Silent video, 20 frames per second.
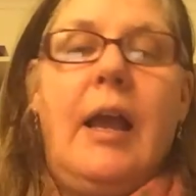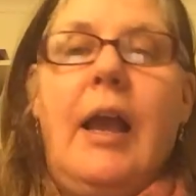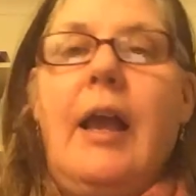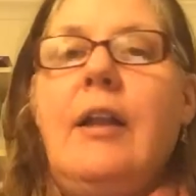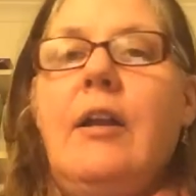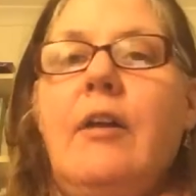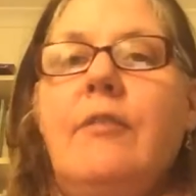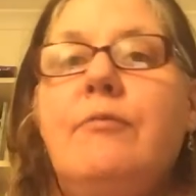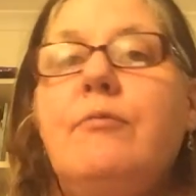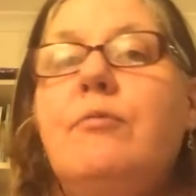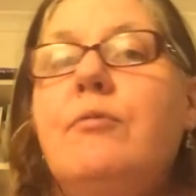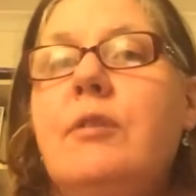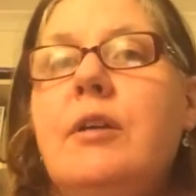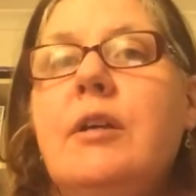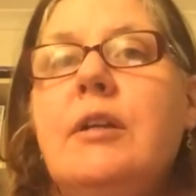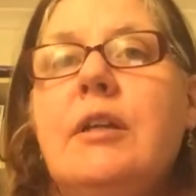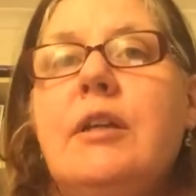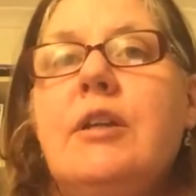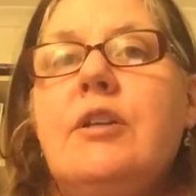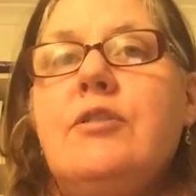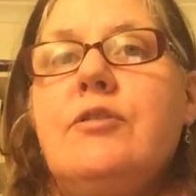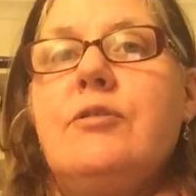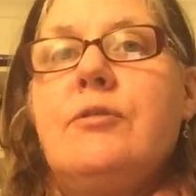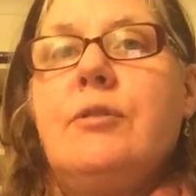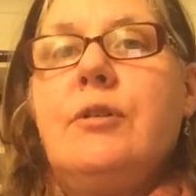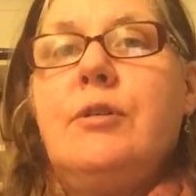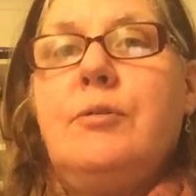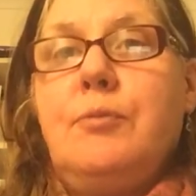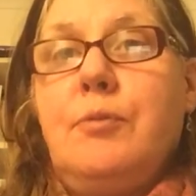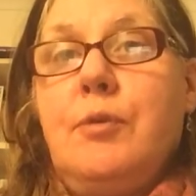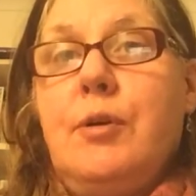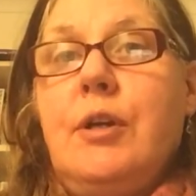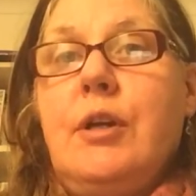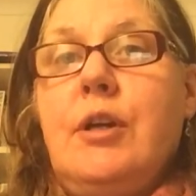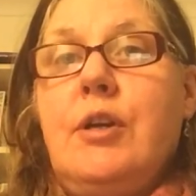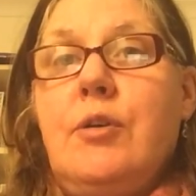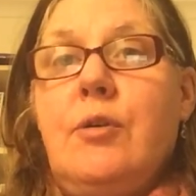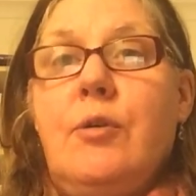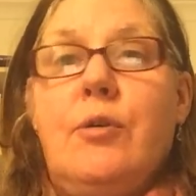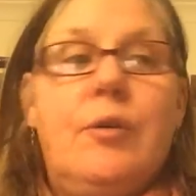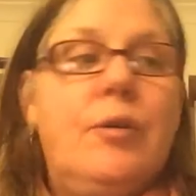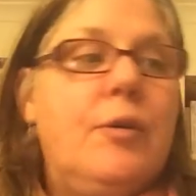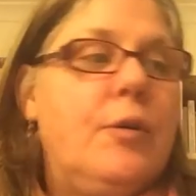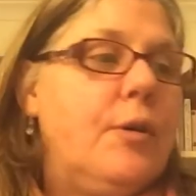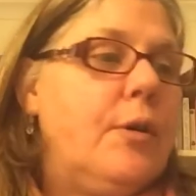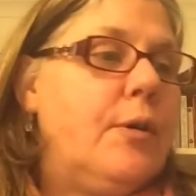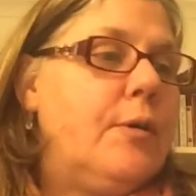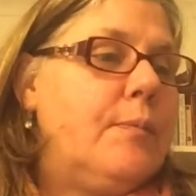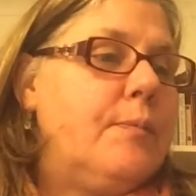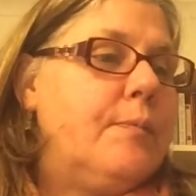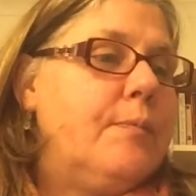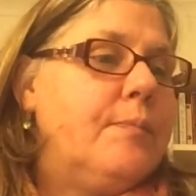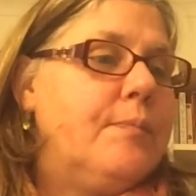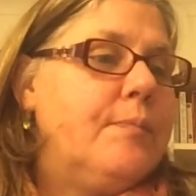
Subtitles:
And I've really enjoyed working on her.